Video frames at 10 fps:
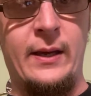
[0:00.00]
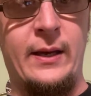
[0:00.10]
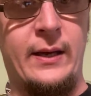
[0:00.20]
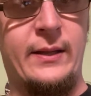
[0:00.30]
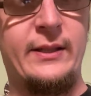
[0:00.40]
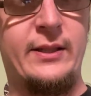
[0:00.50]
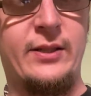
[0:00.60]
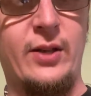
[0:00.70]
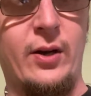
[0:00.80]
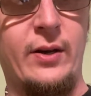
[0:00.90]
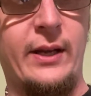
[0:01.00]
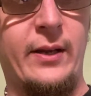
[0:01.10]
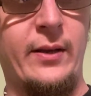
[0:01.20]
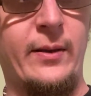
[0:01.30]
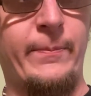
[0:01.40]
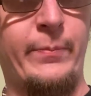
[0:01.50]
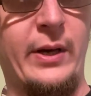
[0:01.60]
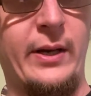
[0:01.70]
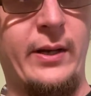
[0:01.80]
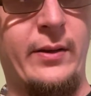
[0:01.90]
this is dirty,
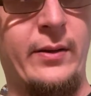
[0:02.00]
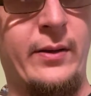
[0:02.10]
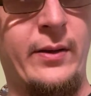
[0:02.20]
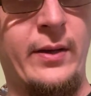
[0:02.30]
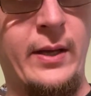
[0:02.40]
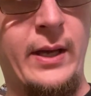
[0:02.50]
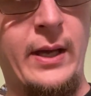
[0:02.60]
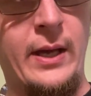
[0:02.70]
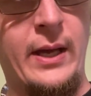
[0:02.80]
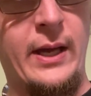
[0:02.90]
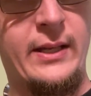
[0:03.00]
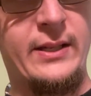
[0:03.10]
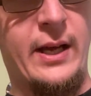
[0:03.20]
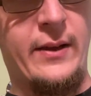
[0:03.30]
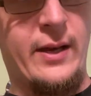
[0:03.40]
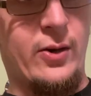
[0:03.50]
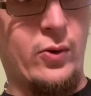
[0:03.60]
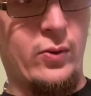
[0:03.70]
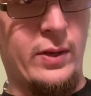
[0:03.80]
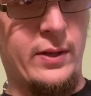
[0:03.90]
but it's not that
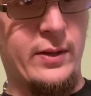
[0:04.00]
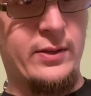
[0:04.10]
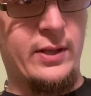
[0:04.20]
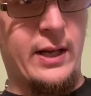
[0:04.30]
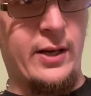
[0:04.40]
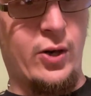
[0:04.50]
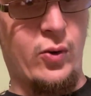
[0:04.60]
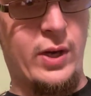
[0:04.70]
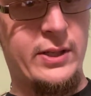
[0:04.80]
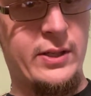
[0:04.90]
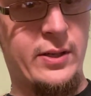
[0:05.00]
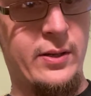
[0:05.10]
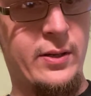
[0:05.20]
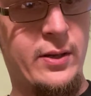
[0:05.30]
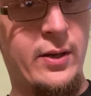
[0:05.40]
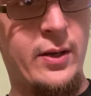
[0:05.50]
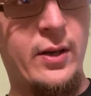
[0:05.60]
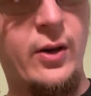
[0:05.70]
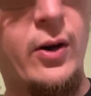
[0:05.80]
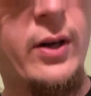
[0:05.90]
old. There's a lot of crust on